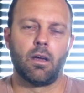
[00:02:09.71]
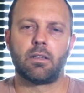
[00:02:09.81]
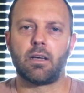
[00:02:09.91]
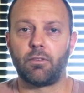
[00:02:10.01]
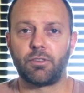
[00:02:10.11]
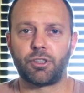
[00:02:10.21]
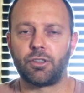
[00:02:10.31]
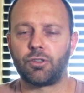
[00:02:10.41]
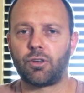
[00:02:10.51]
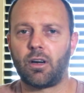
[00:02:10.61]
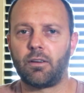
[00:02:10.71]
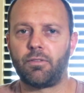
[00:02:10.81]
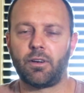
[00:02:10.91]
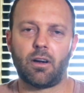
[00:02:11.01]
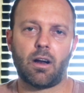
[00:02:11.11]
television, tried to
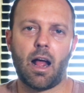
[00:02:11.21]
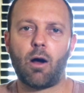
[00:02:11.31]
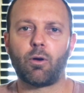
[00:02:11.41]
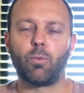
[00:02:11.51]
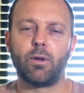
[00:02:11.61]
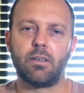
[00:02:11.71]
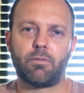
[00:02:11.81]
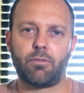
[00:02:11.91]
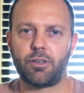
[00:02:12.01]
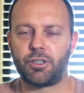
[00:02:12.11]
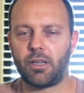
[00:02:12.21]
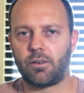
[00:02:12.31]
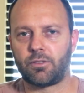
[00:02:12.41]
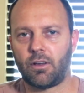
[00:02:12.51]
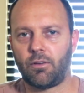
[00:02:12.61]
figure out how can we differentiate
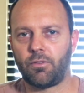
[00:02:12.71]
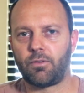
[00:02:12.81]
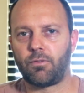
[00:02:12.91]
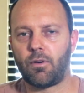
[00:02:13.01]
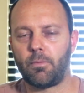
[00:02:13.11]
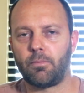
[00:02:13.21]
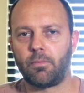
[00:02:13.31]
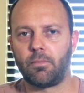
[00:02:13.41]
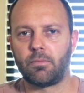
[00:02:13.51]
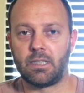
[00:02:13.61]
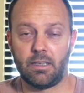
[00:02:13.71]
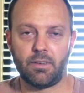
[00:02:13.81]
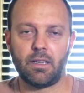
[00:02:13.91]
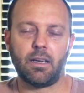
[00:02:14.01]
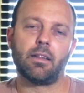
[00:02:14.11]
ourselves from
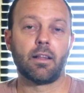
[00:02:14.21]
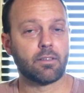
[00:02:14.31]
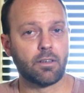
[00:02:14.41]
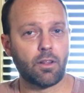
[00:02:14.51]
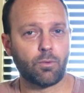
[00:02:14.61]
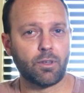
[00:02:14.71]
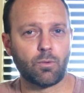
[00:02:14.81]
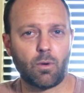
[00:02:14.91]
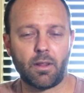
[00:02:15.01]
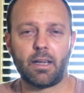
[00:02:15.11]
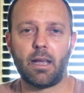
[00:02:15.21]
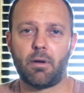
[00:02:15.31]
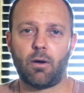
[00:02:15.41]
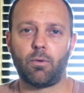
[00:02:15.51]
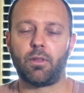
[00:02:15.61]
TV, and that's another reason why they came
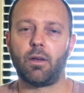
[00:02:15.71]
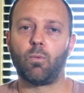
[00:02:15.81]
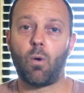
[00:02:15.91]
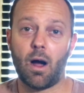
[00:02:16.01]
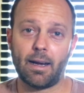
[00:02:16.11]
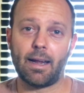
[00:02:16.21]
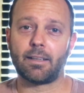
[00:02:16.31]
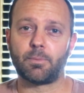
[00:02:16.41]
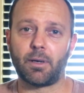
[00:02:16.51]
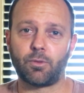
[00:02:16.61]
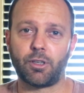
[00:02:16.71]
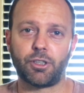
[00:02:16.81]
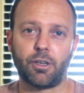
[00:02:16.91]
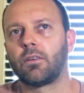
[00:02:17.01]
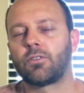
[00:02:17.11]
out with a wide aspect ratio.